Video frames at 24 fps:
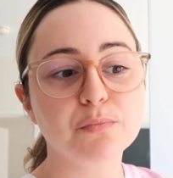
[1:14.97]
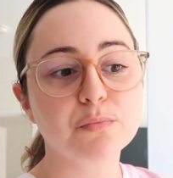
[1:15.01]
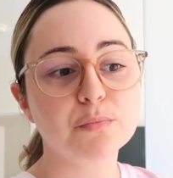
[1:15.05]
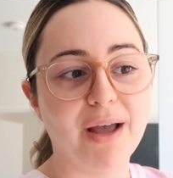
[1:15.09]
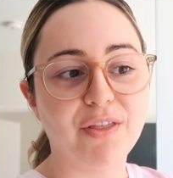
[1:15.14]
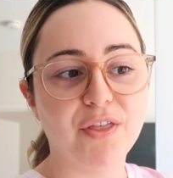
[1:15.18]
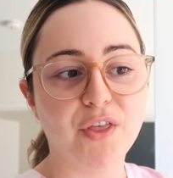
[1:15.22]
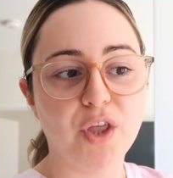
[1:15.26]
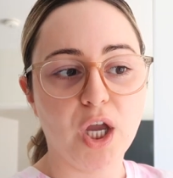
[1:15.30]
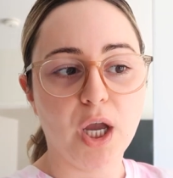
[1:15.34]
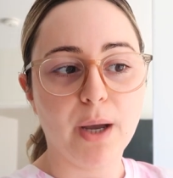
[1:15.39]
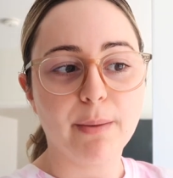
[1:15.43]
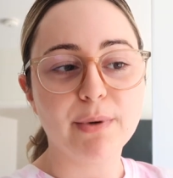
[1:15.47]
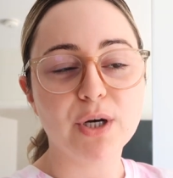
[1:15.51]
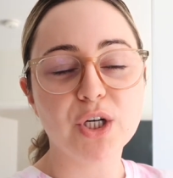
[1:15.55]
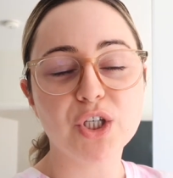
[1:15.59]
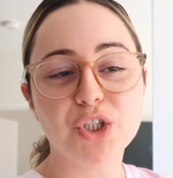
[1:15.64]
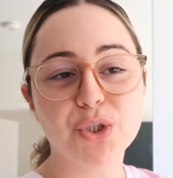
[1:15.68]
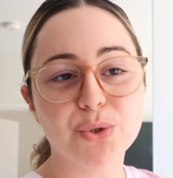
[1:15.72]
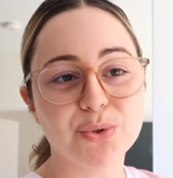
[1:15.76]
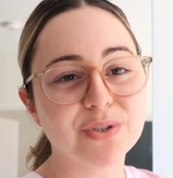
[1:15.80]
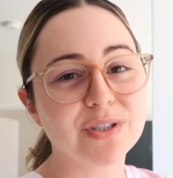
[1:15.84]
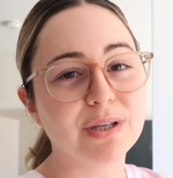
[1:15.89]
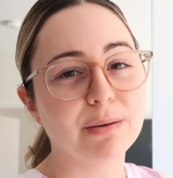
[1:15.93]
I think I'm gonna
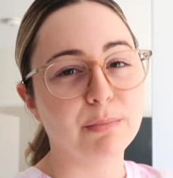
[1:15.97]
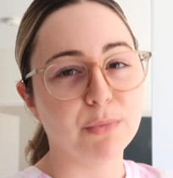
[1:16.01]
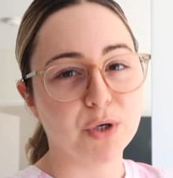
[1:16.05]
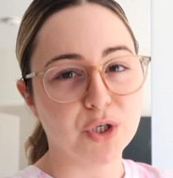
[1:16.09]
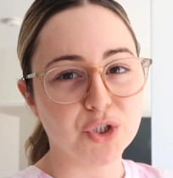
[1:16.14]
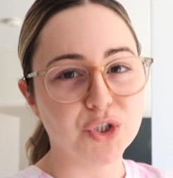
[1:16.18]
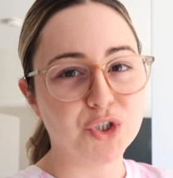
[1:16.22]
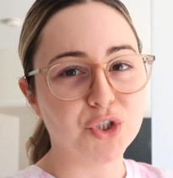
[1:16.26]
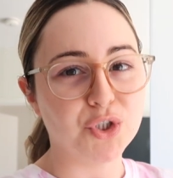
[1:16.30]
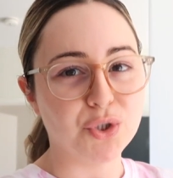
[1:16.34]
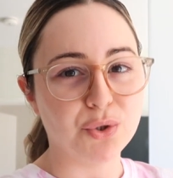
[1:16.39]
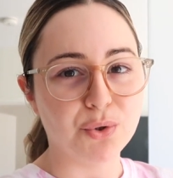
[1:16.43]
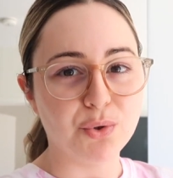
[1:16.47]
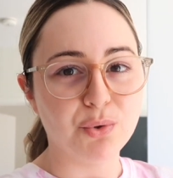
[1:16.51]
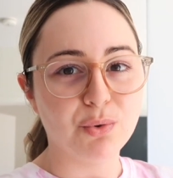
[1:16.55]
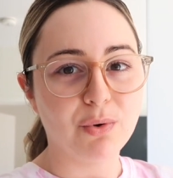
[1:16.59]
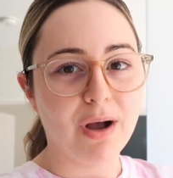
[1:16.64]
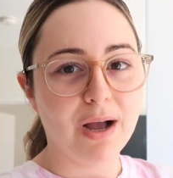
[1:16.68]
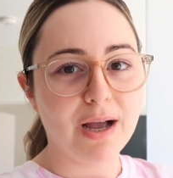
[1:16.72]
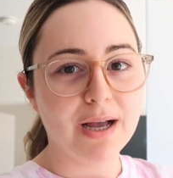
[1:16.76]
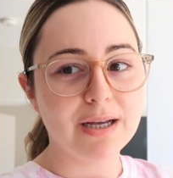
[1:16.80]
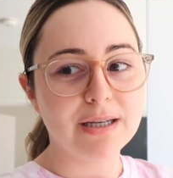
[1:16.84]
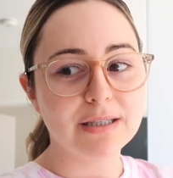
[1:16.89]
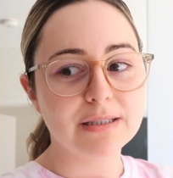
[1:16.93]
do some merch too, you
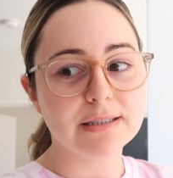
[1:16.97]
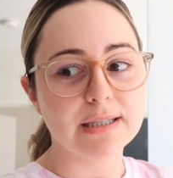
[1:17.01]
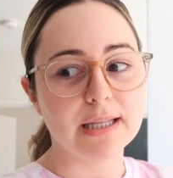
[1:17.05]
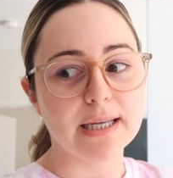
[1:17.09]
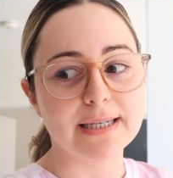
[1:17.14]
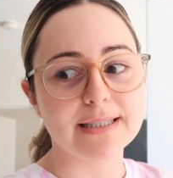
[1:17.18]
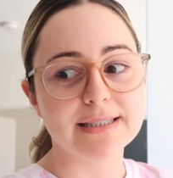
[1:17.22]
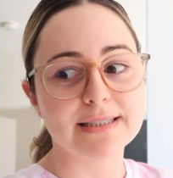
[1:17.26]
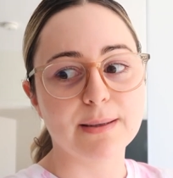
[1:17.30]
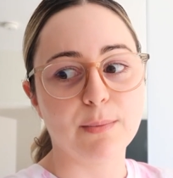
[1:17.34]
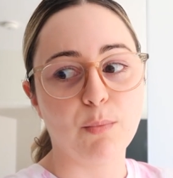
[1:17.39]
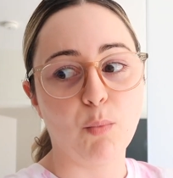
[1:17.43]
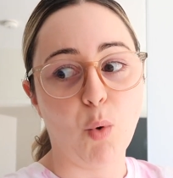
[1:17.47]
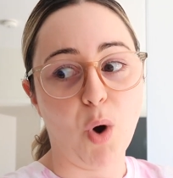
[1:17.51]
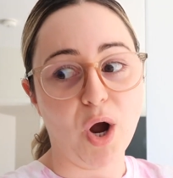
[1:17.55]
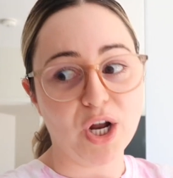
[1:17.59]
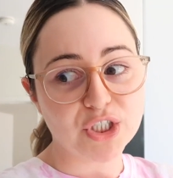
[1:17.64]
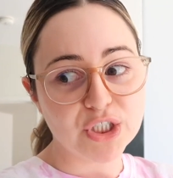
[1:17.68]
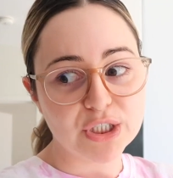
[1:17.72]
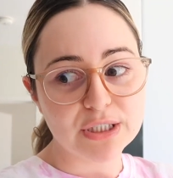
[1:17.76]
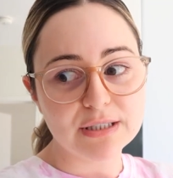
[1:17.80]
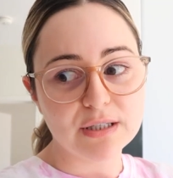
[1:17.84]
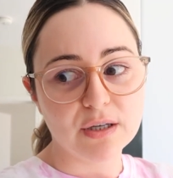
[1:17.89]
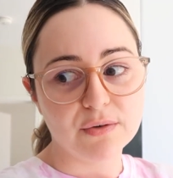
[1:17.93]
guys, like some
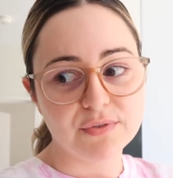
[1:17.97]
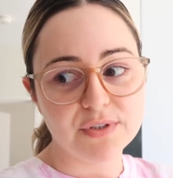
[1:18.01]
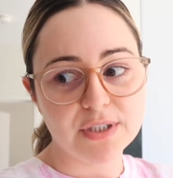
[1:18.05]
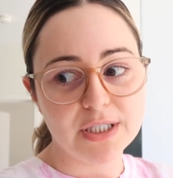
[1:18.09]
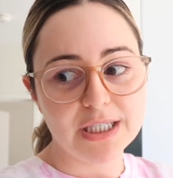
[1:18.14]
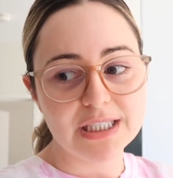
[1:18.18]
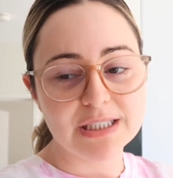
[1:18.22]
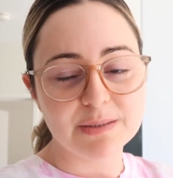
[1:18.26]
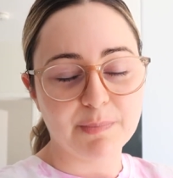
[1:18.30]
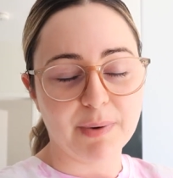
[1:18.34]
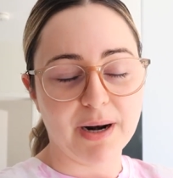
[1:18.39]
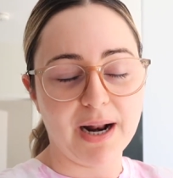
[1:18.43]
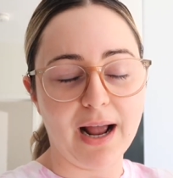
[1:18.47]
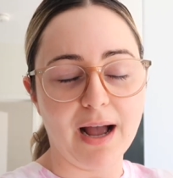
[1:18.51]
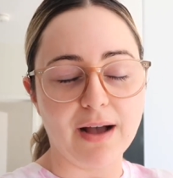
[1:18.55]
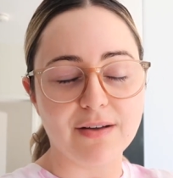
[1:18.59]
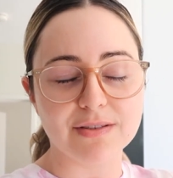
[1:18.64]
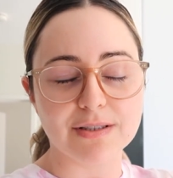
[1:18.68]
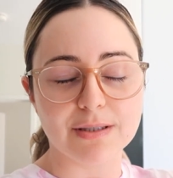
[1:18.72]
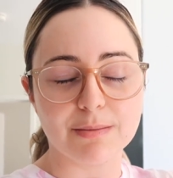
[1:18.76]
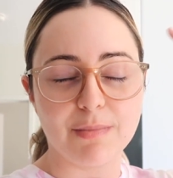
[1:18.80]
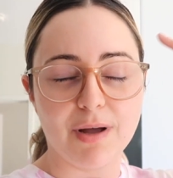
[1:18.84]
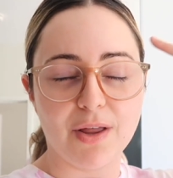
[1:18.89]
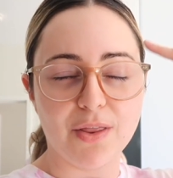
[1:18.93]
watch yourself tees, but I
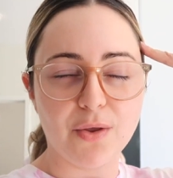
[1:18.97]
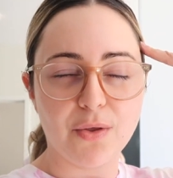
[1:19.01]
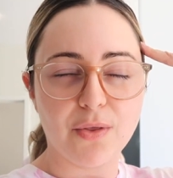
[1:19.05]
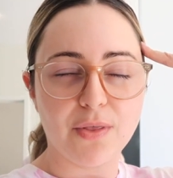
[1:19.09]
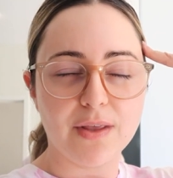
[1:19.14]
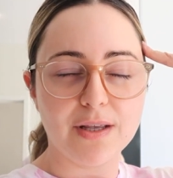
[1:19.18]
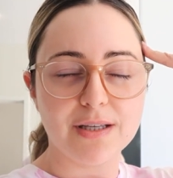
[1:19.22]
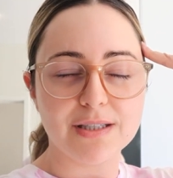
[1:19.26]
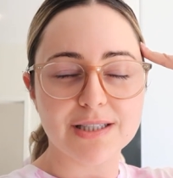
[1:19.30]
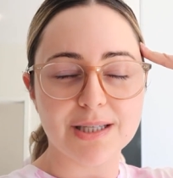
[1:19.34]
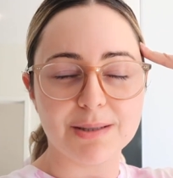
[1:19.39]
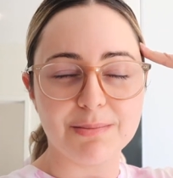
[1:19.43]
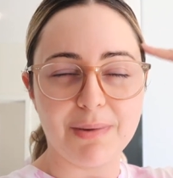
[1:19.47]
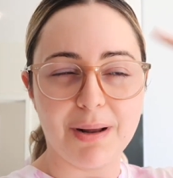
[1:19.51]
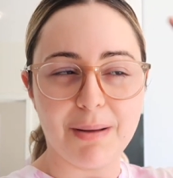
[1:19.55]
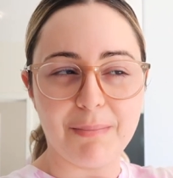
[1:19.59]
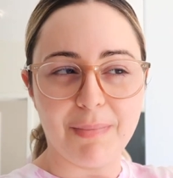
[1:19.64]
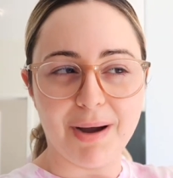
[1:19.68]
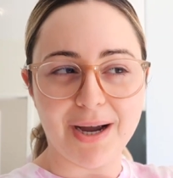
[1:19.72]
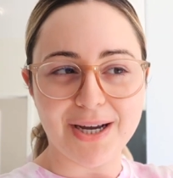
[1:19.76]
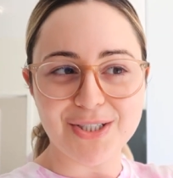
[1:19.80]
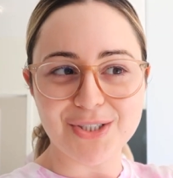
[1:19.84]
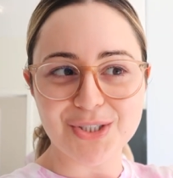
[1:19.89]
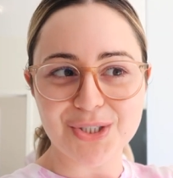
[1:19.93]
have some other things in my
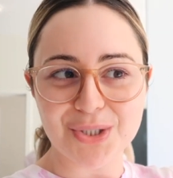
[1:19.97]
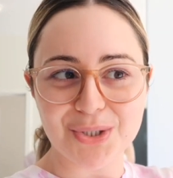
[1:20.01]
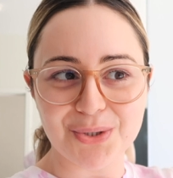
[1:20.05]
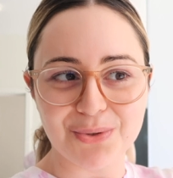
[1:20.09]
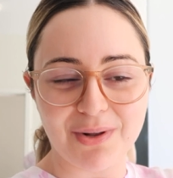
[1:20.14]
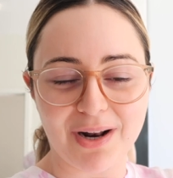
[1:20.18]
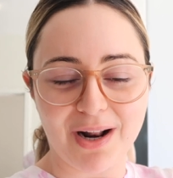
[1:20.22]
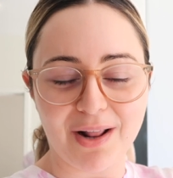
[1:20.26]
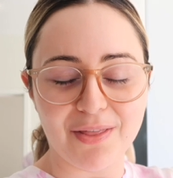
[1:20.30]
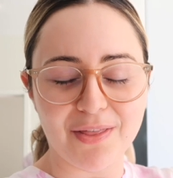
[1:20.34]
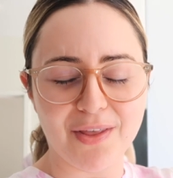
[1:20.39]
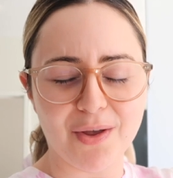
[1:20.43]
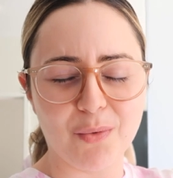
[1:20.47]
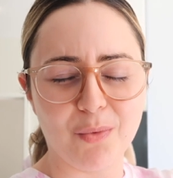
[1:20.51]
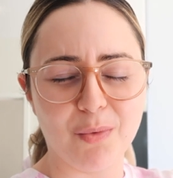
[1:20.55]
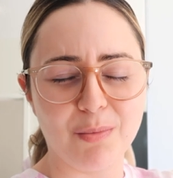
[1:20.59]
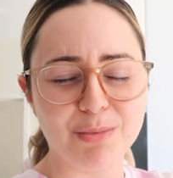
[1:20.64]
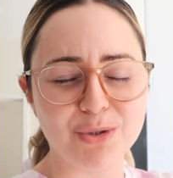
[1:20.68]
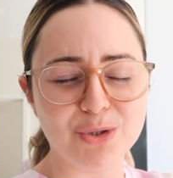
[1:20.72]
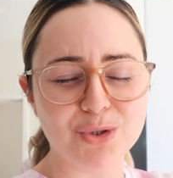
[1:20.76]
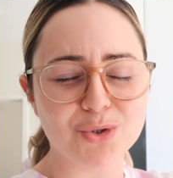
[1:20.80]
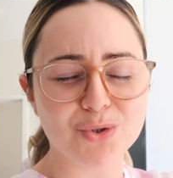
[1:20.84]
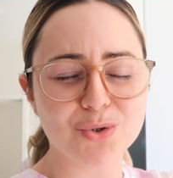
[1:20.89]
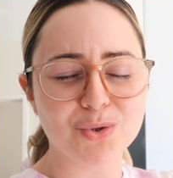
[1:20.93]
mind too that I think will
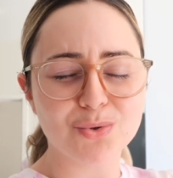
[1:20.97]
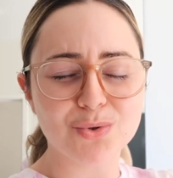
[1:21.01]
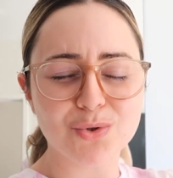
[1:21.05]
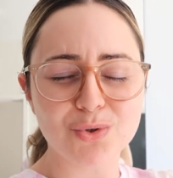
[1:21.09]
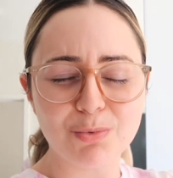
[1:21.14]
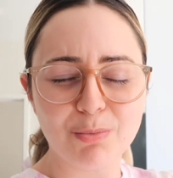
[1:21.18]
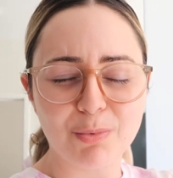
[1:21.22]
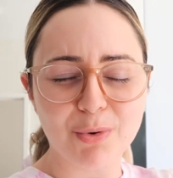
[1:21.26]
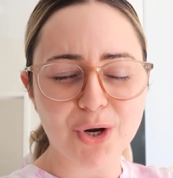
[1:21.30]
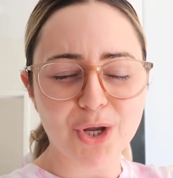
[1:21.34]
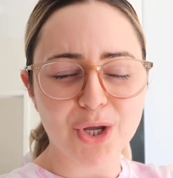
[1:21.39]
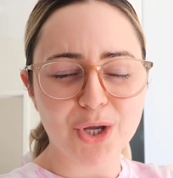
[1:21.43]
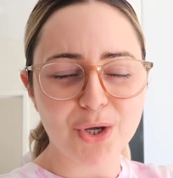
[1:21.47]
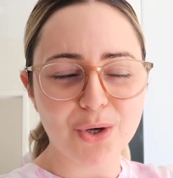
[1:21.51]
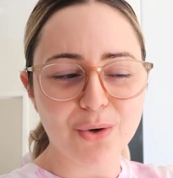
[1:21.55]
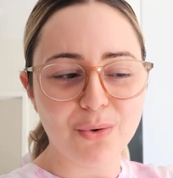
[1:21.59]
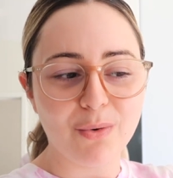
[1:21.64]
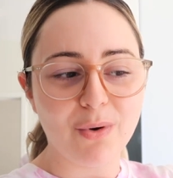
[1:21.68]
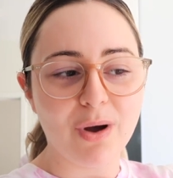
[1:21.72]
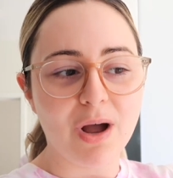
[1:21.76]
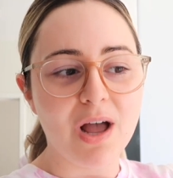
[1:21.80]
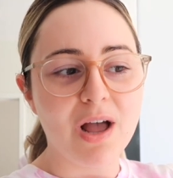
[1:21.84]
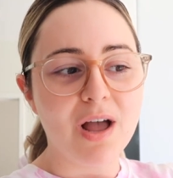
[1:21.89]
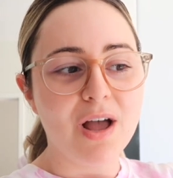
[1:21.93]
be so super
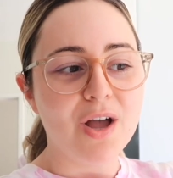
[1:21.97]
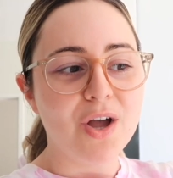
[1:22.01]
cute.